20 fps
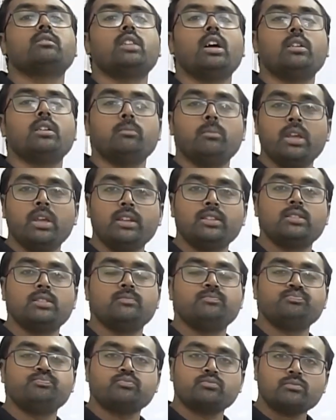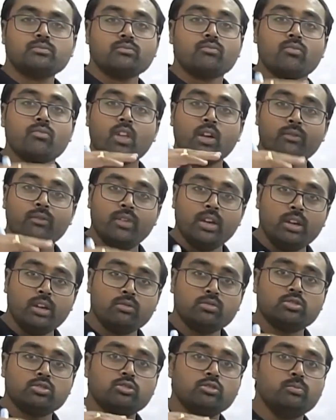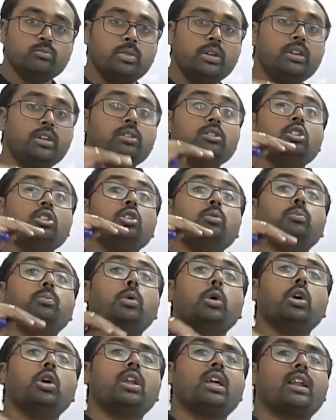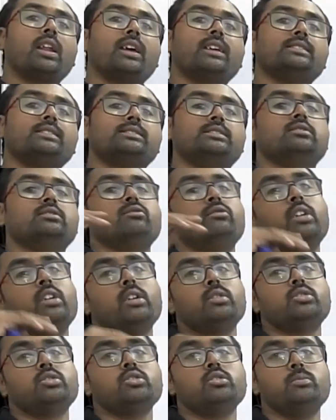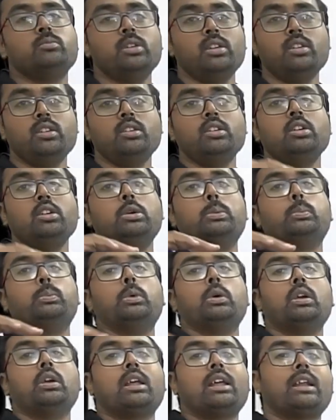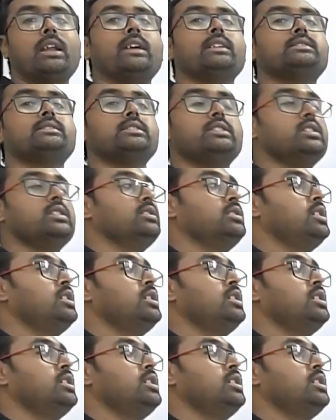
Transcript: That means wave should be polarized. Wave should be polarized.